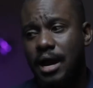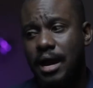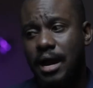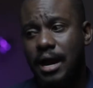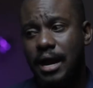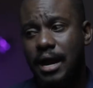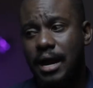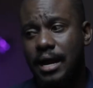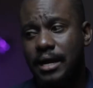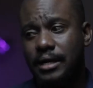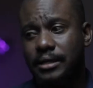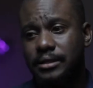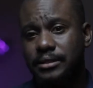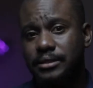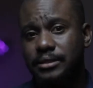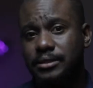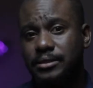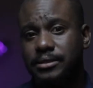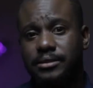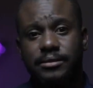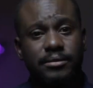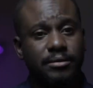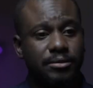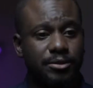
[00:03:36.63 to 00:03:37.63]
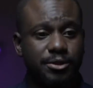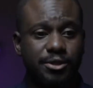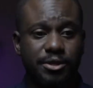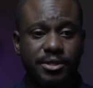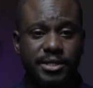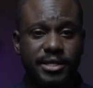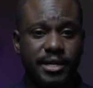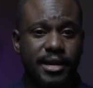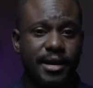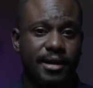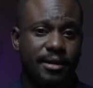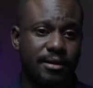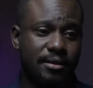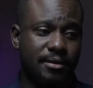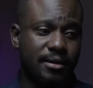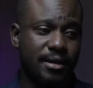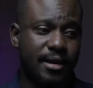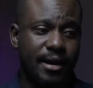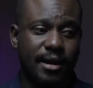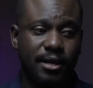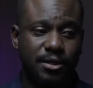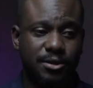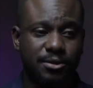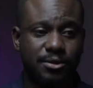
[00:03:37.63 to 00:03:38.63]
And just like the
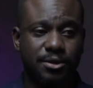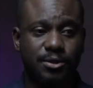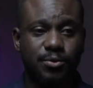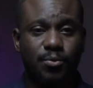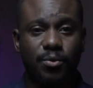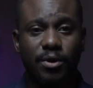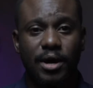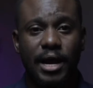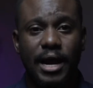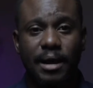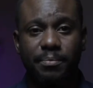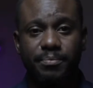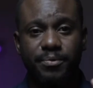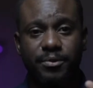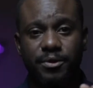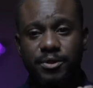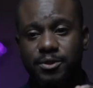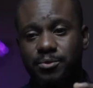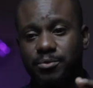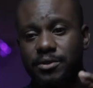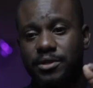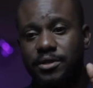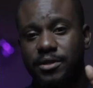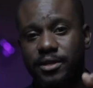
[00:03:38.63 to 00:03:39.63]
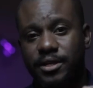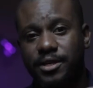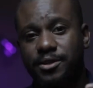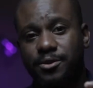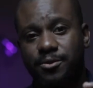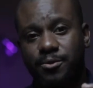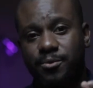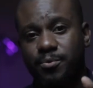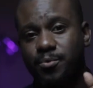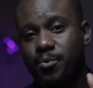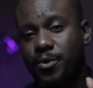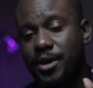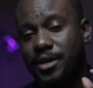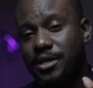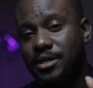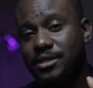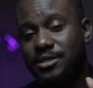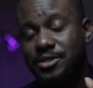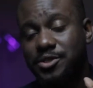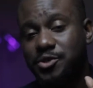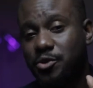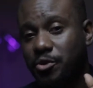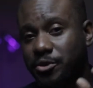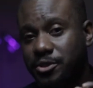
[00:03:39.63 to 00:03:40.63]
cactus, what happens with the lithop when it
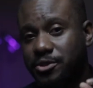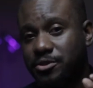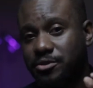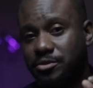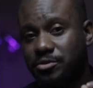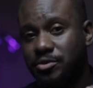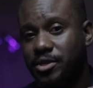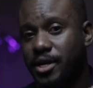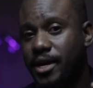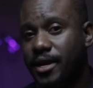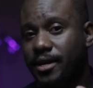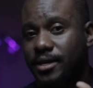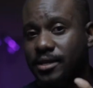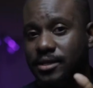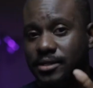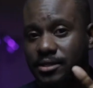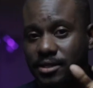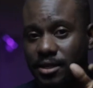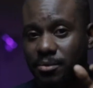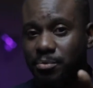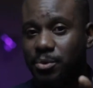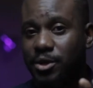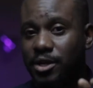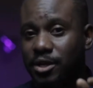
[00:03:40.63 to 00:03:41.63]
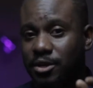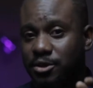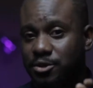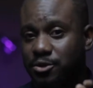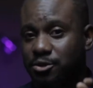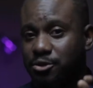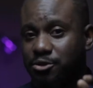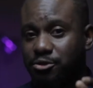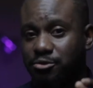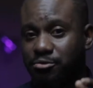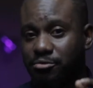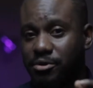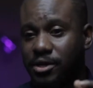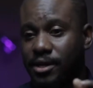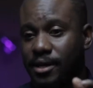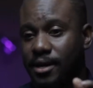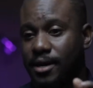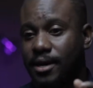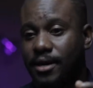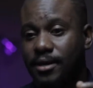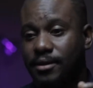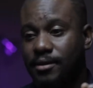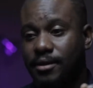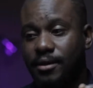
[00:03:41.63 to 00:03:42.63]
starts to die is they begin to shrink
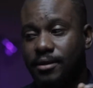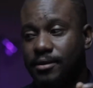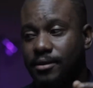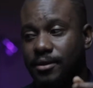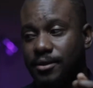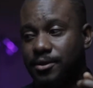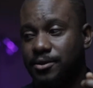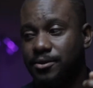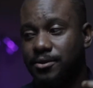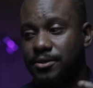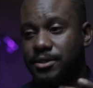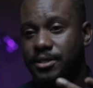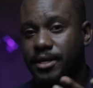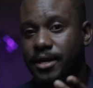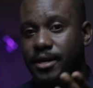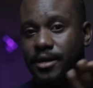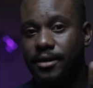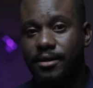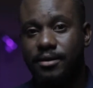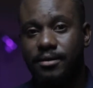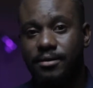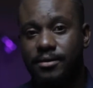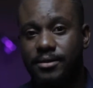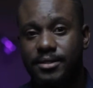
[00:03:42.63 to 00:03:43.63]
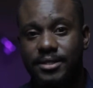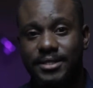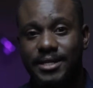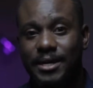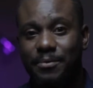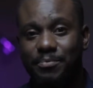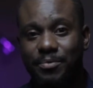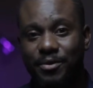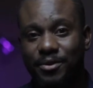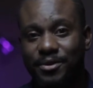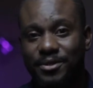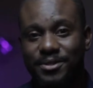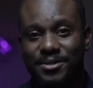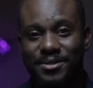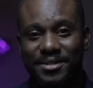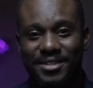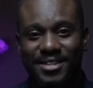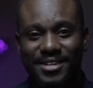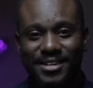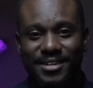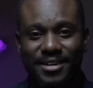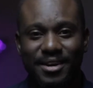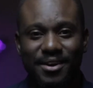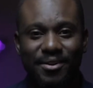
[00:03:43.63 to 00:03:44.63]
and then they just like disappear into
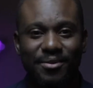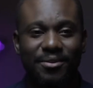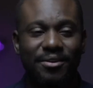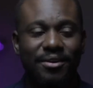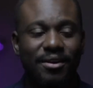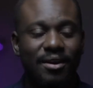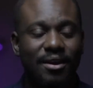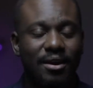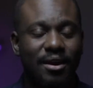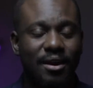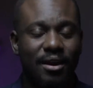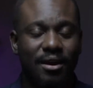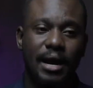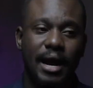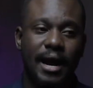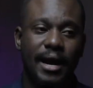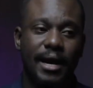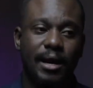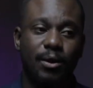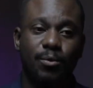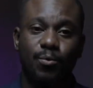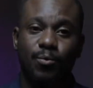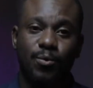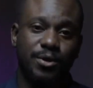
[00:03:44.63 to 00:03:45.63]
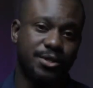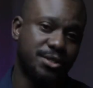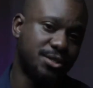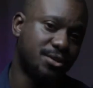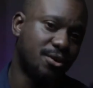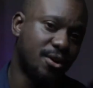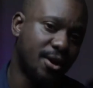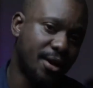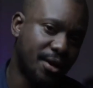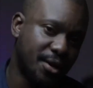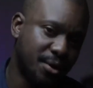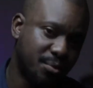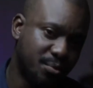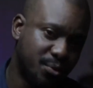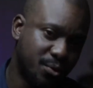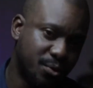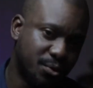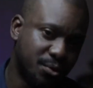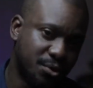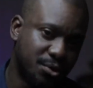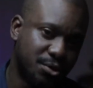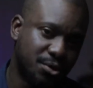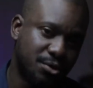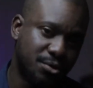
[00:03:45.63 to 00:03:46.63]
thin air. I was not
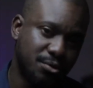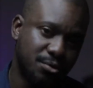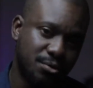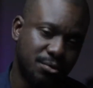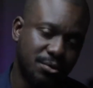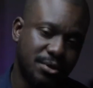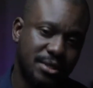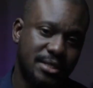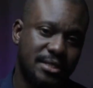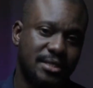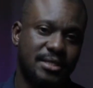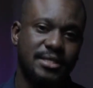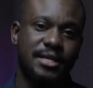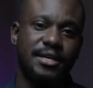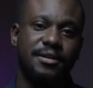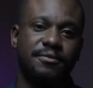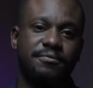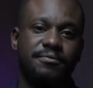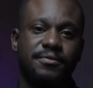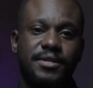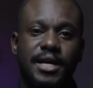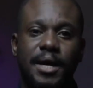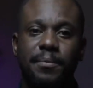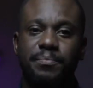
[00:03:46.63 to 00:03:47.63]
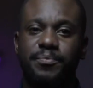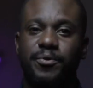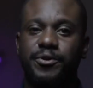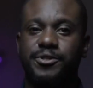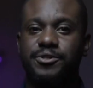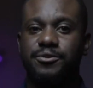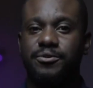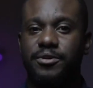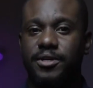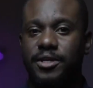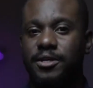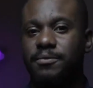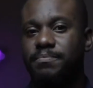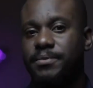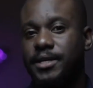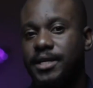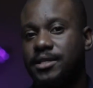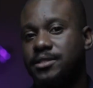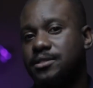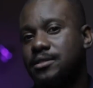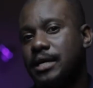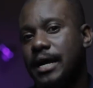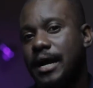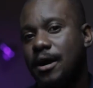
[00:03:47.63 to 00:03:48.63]
able to save that particular
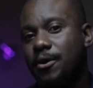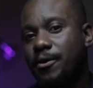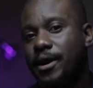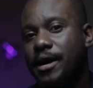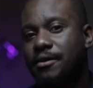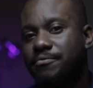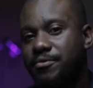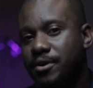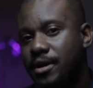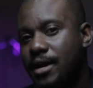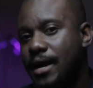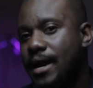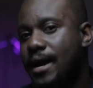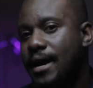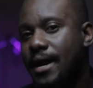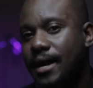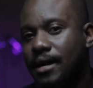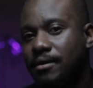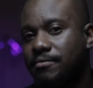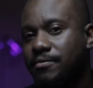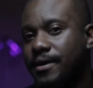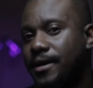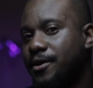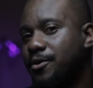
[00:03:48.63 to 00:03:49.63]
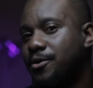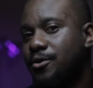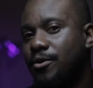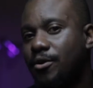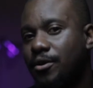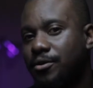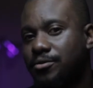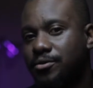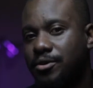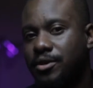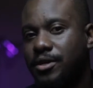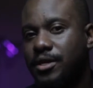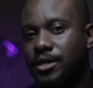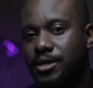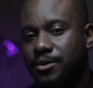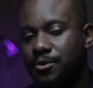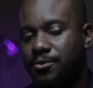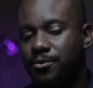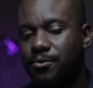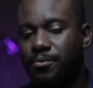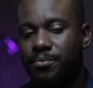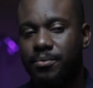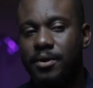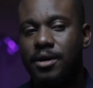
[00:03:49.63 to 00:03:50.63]
plant. However, I have another
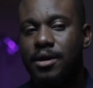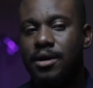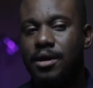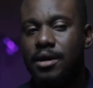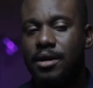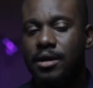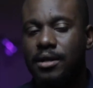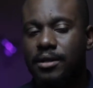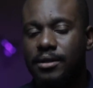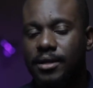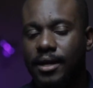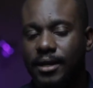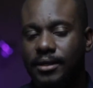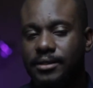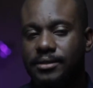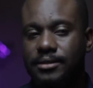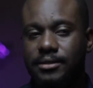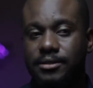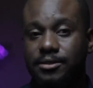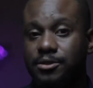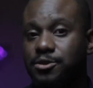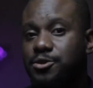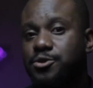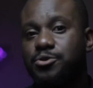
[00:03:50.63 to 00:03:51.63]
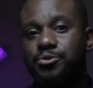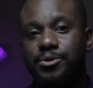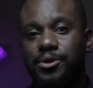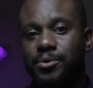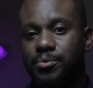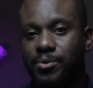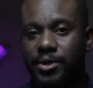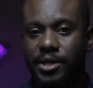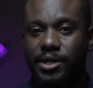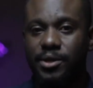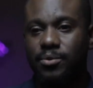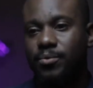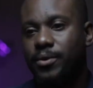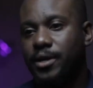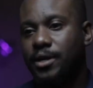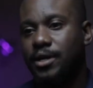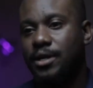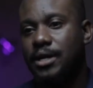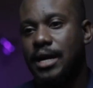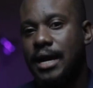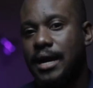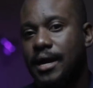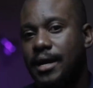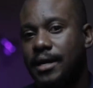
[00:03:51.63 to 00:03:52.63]
lithop that's doing really
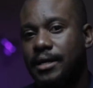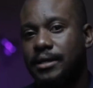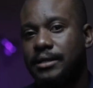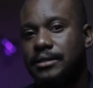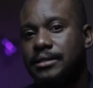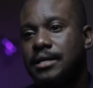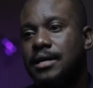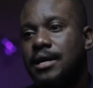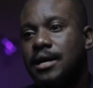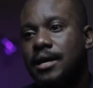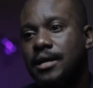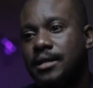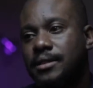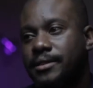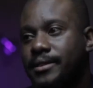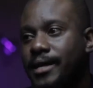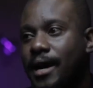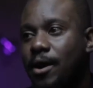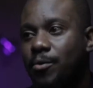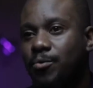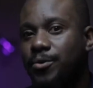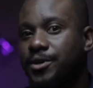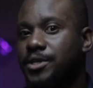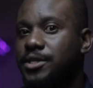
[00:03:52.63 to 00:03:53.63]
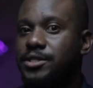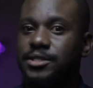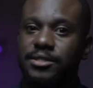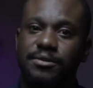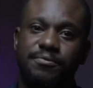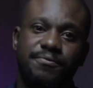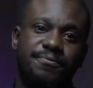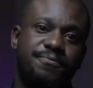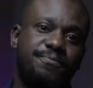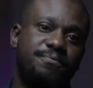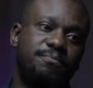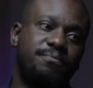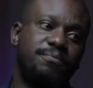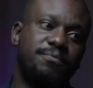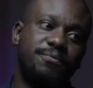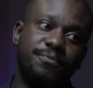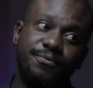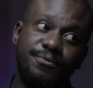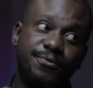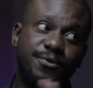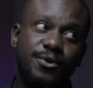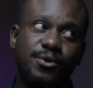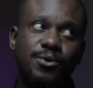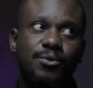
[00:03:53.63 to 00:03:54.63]
well, and that one is in
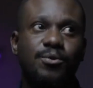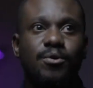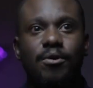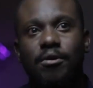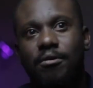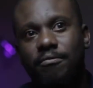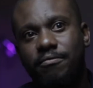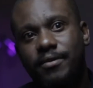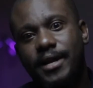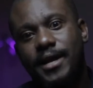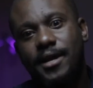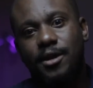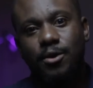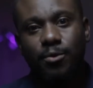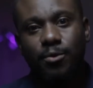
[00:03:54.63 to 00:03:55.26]
view of like